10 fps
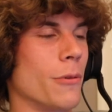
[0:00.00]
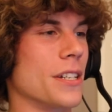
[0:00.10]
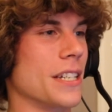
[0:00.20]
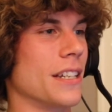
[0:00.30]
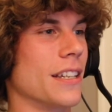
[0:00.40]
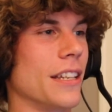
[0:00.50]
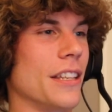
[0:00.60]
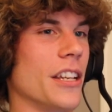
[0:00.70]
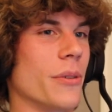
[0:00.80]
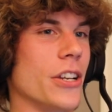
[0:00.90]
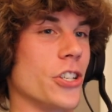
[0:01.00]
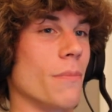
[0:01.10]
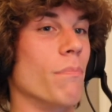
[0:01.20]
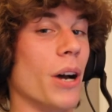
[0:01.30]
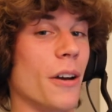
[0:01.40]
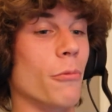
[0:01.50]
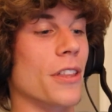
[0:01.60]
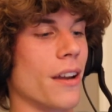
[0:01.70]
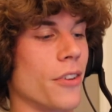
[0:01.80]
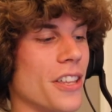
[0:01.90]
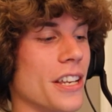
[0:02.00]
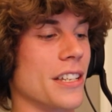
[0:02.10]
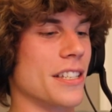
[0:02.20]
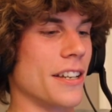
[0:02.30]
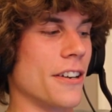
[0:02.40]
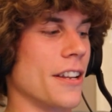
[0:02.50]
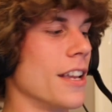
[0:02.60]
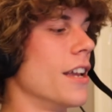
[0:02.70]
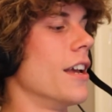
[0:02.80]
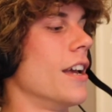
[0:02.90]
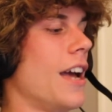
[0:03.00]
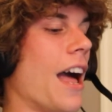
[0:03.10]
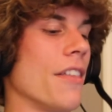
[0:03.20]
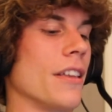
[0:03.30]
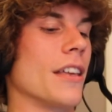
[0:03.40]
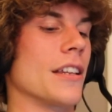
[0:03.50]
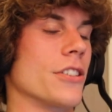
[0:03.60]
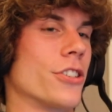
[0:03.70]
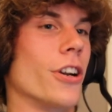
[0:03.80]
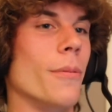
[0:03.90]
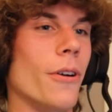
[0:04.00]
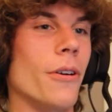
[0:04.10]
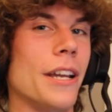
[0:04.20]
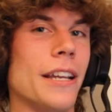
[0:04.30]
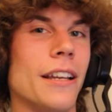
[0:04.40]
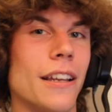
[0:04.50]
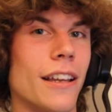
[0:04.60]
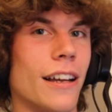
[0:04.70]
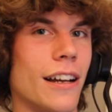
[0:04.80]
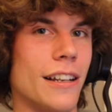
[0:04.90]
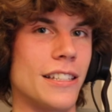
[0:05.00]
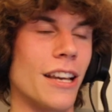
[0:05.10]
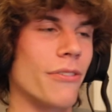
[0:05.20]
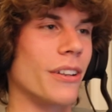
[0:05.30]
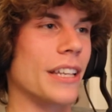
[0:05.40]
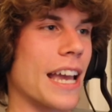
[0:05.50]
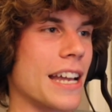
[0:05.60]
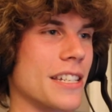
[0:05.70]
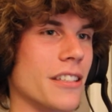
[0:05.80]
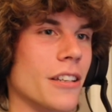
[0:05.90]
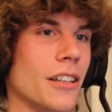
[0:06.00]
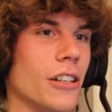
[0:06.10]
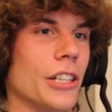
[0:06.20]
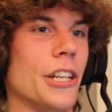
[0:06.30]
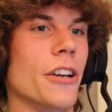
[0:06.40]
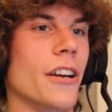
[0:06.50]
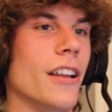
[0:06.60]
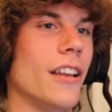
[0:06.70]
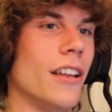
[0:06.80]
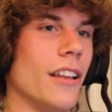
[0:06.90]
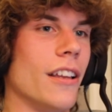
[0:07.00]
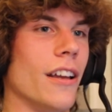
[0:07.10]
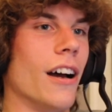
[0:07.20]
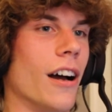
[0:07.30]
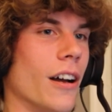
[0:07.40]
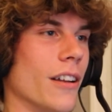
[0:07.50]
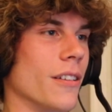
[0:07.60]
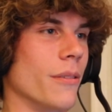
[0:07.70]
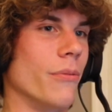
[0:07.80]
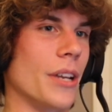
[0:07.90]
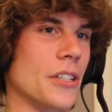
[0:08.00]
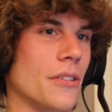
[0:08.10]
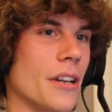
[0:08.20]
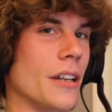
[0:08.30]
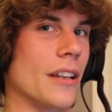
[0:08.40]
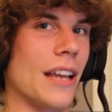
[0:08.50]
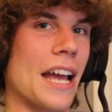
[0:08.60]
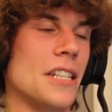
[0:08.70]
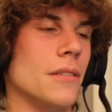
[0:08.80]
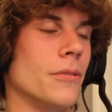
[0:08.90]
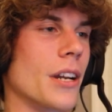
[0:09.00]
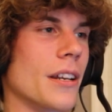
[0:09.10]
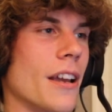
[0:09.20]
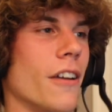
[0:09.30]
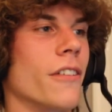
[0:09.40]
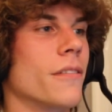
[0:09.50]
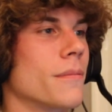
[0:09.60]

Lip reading: wasn't in the equation. But with everything considered, I think that turboing definitely has the clear victory as of right now.